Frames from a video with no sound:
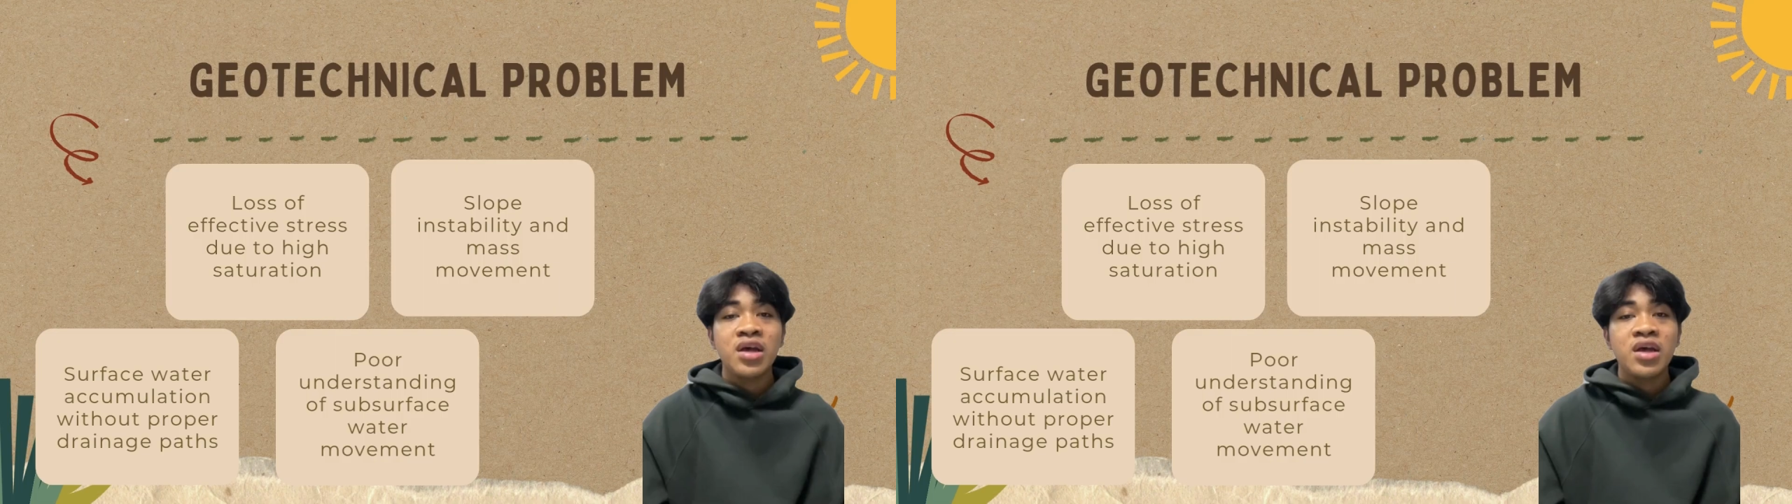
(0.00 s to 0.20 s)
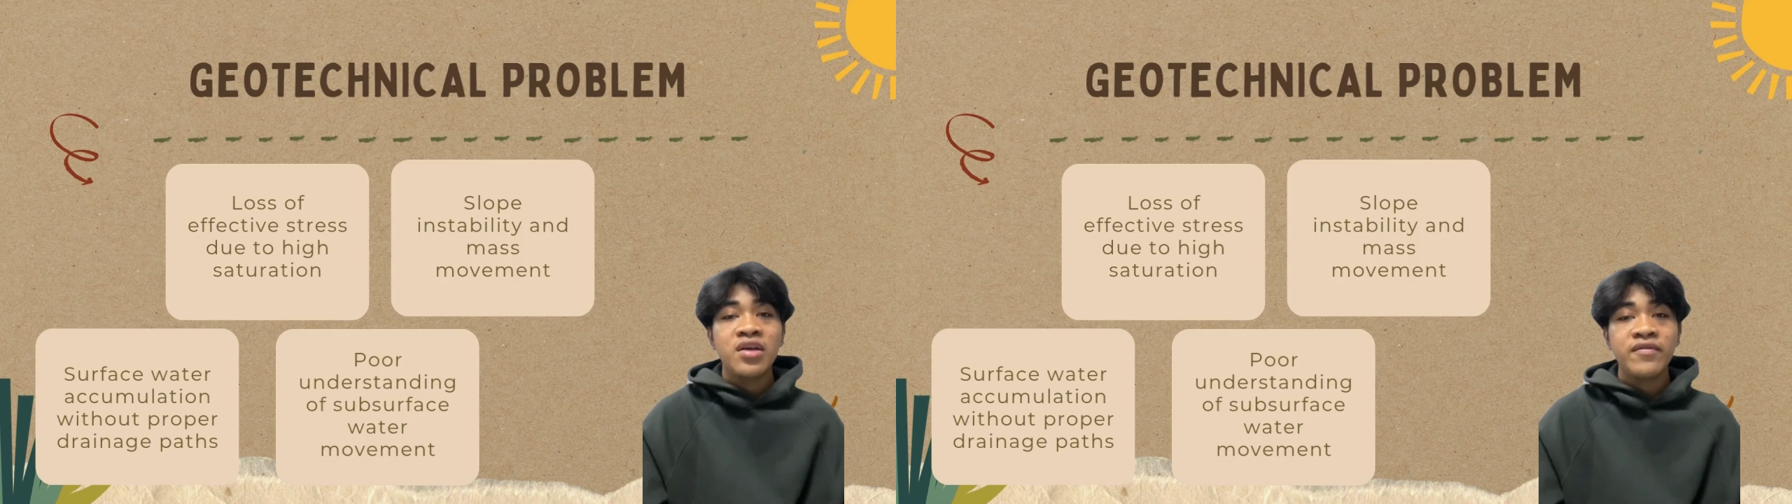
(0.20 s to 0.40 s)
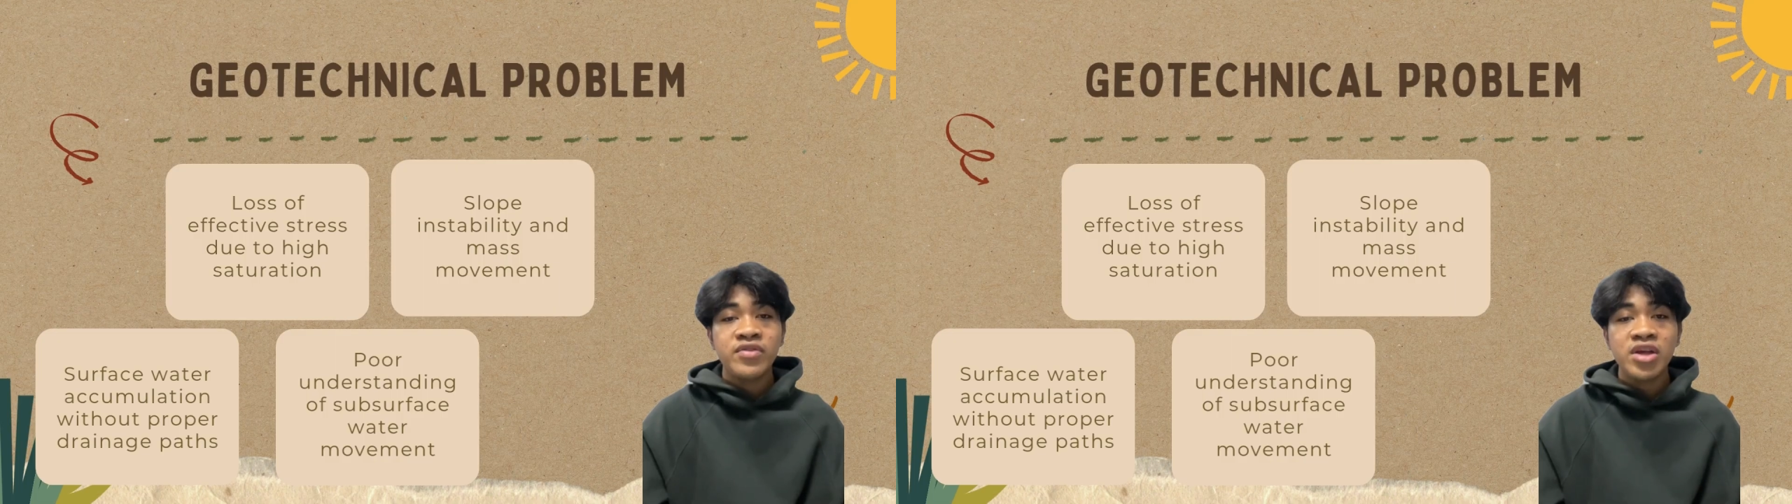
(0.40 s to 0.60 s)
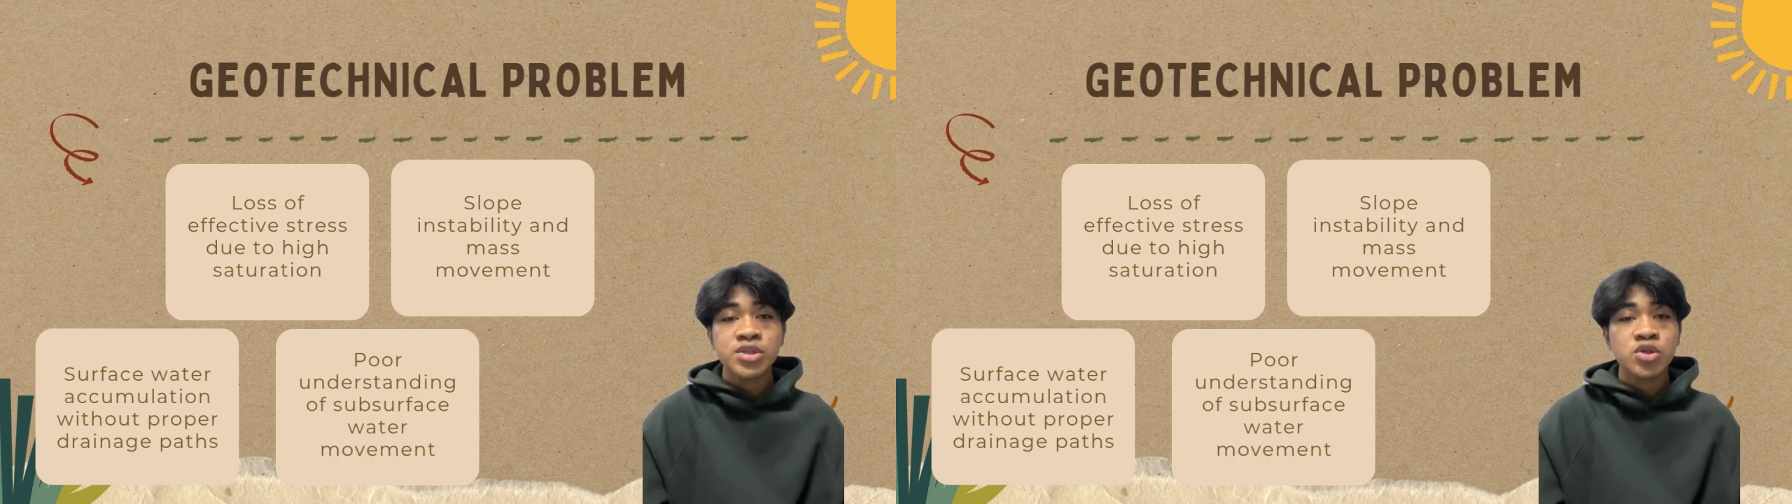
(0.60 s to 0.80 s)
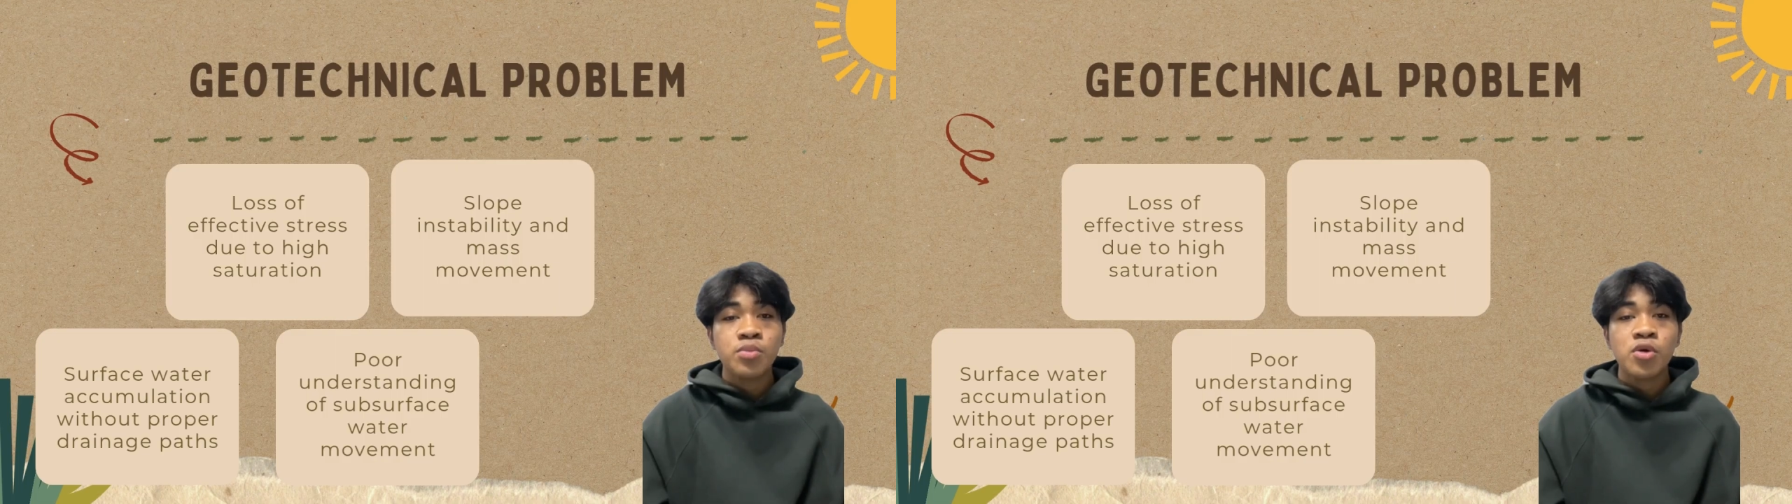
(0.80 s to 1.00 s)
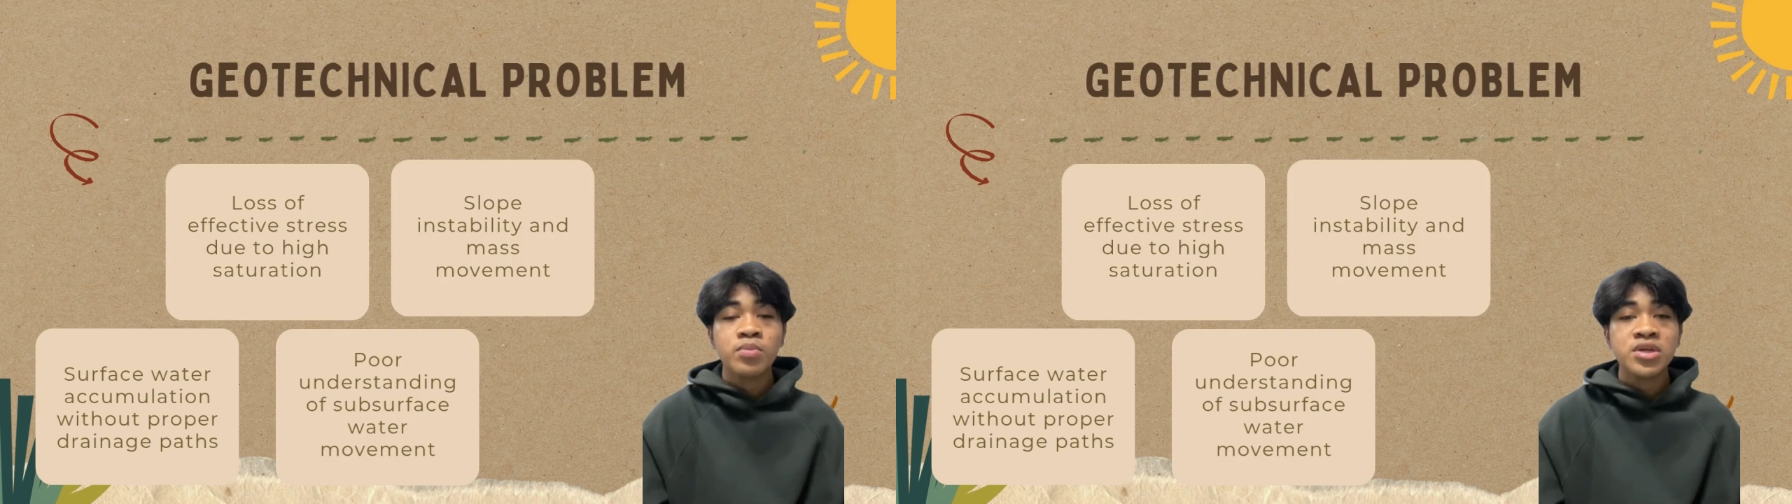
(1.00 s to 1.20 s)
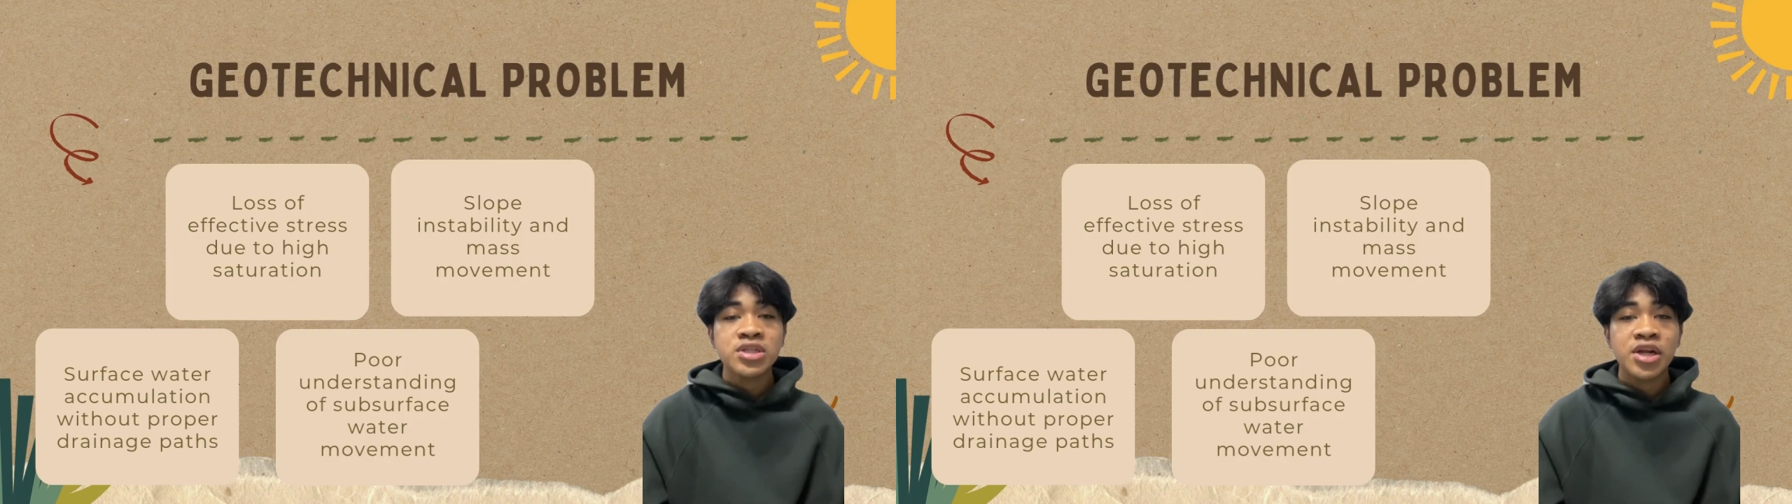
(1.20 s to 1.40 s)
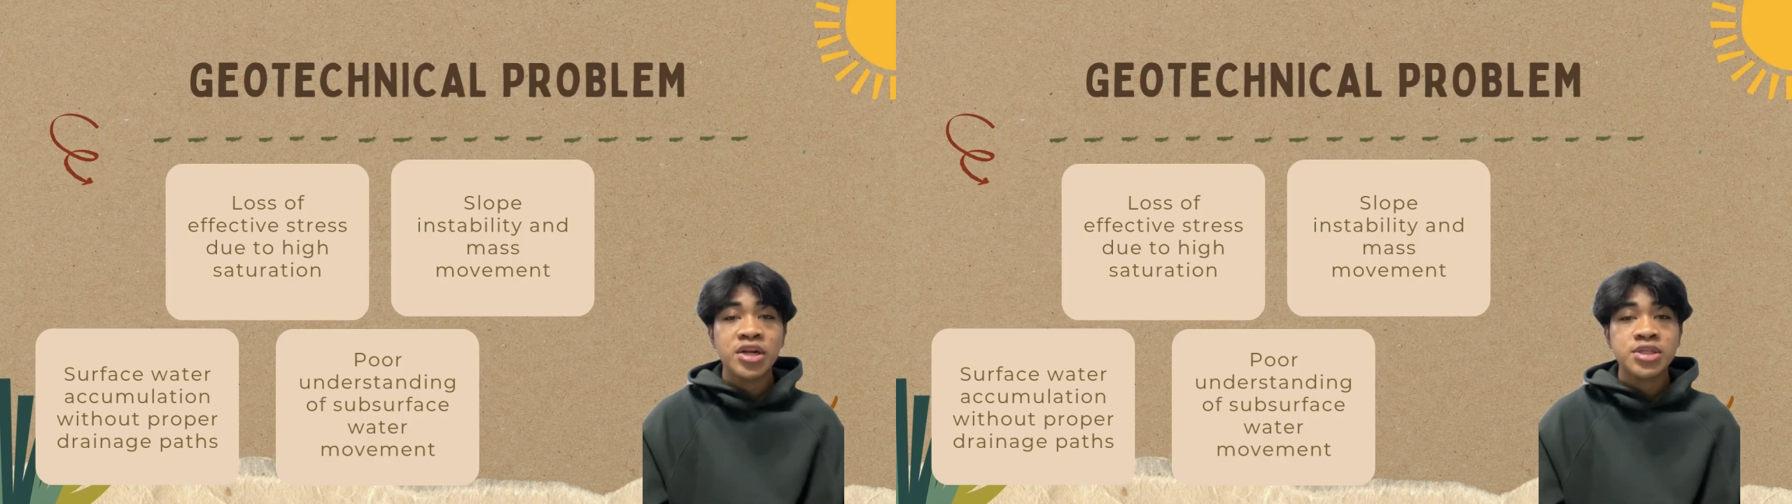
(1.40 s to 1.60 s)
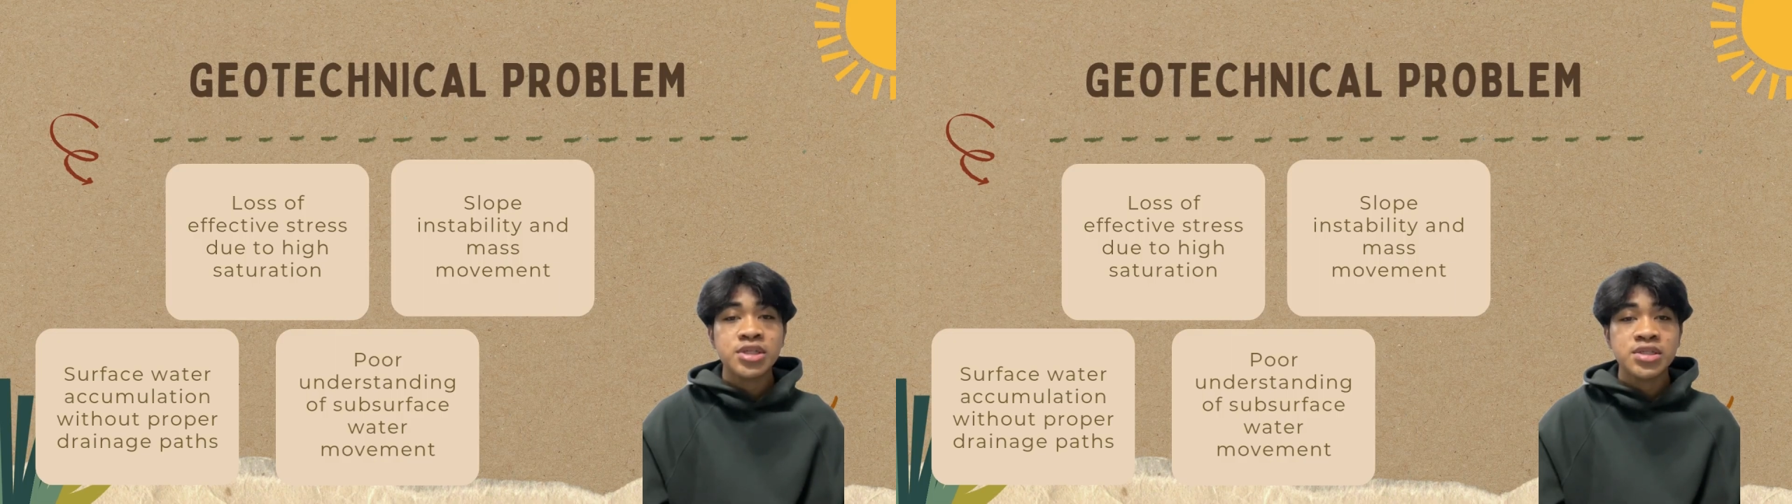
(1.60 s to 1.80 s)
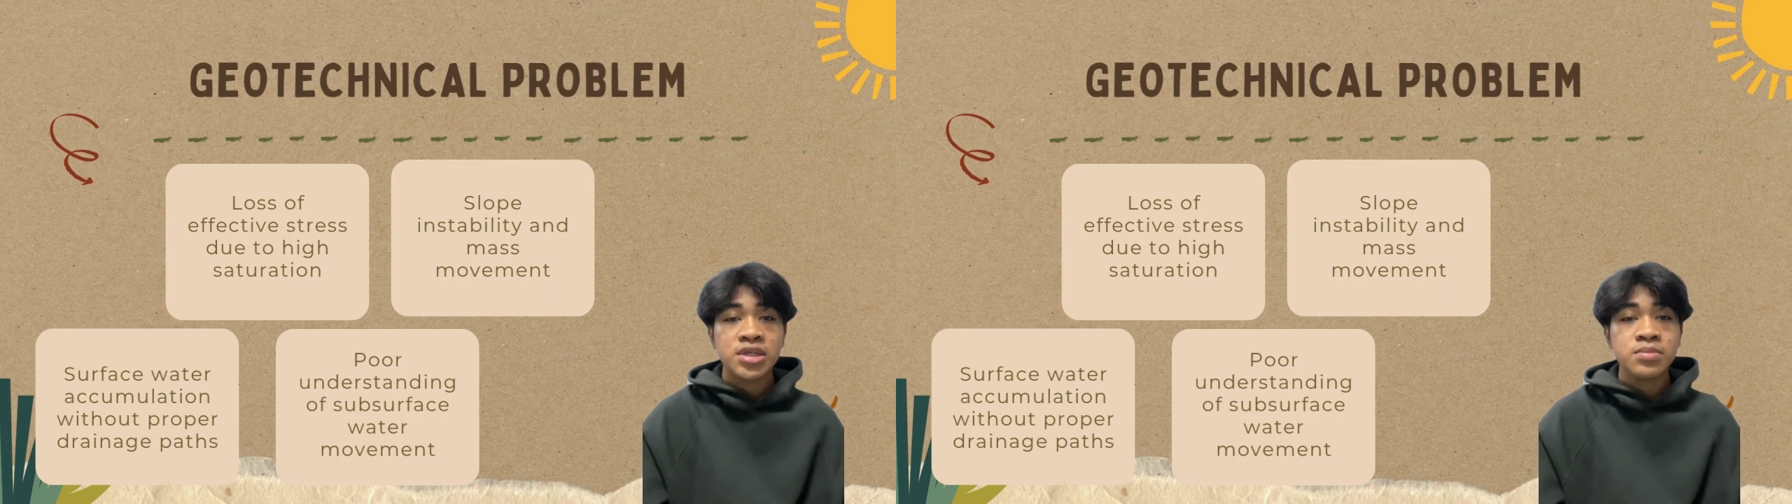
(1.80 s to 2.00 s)
If there's no proper drainage
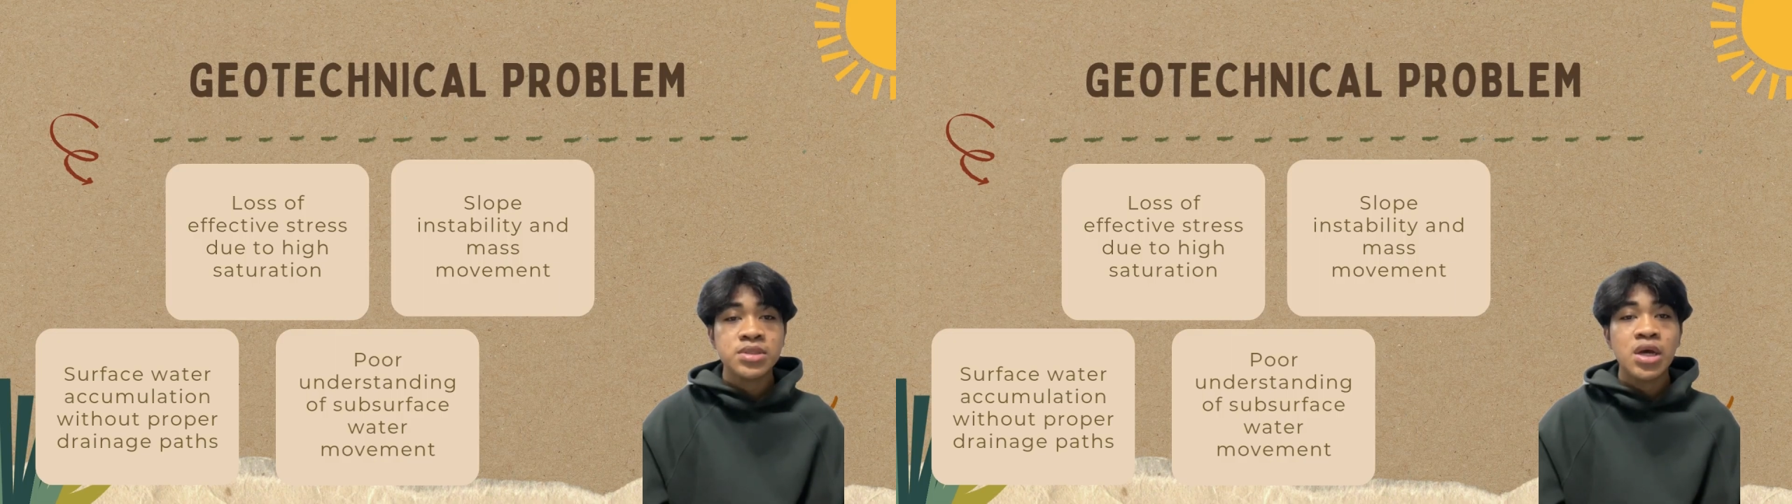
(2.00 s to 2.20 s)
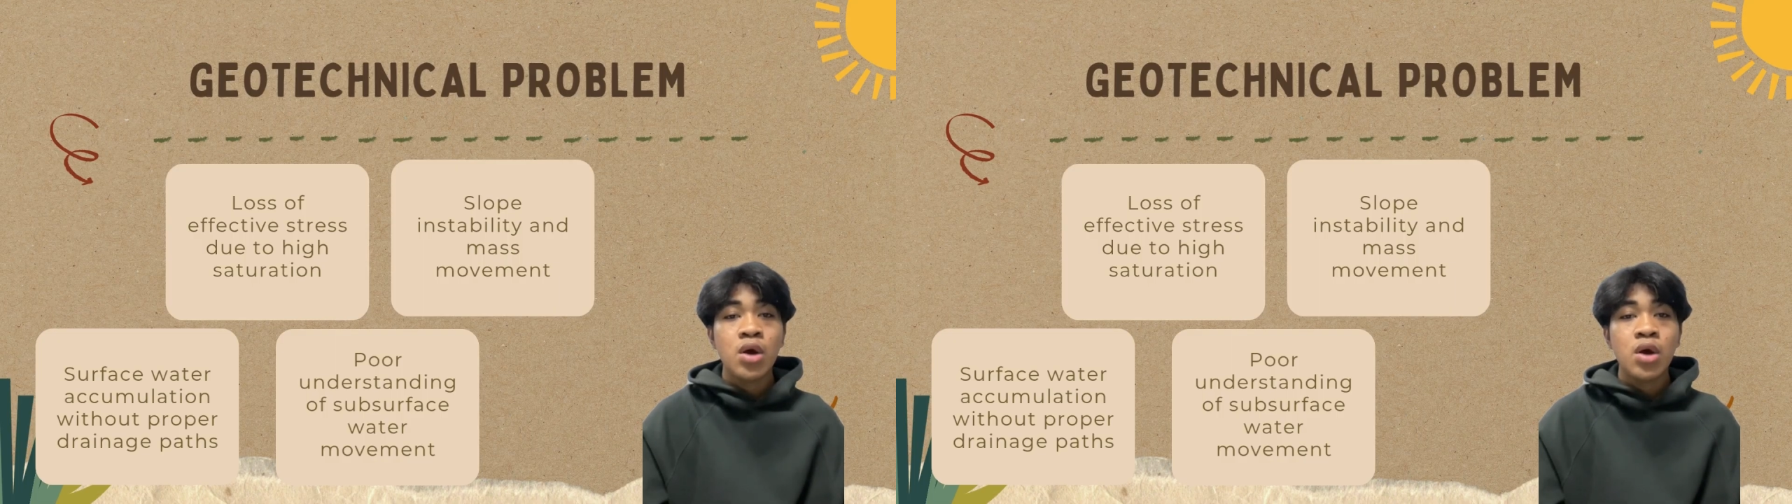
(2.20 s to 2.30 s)
systems,